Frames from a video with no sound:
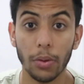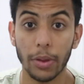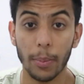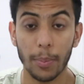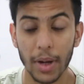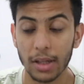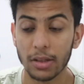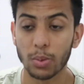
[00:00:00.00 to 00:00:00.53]
the
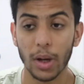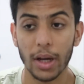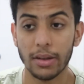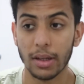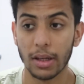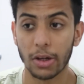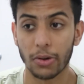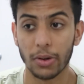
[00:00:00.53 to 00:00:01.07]
best way
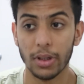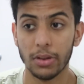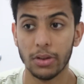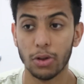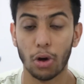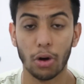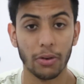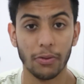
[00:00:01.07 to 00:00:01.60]
to
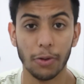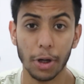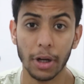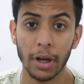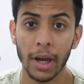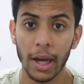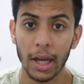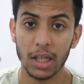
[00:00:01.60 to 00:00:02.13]
increase your
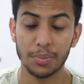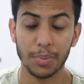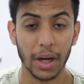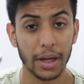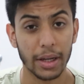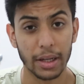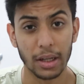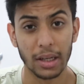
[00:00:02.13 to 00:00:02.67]
off-vert is
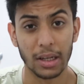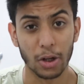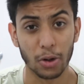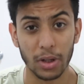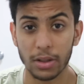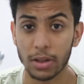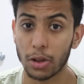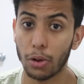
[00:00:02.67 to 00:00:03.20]
by
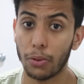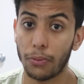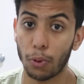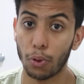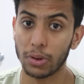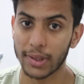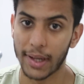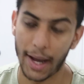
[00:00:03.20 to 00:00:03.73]
increasing your
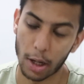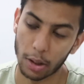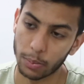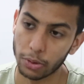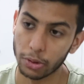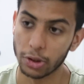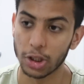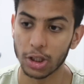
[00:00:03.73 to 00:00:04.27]
force
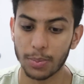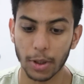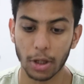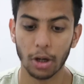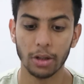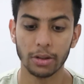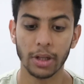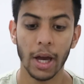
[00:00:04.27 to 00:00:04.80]
output, just
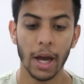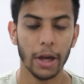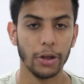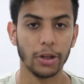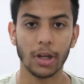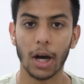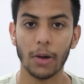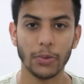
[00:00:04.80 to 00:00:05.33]
because
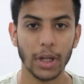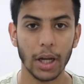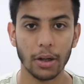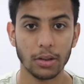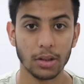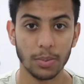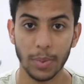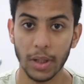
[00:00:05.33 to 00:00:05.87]
you can't rely
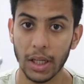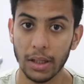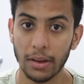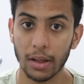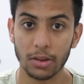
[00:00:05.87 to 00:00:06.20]
on speed.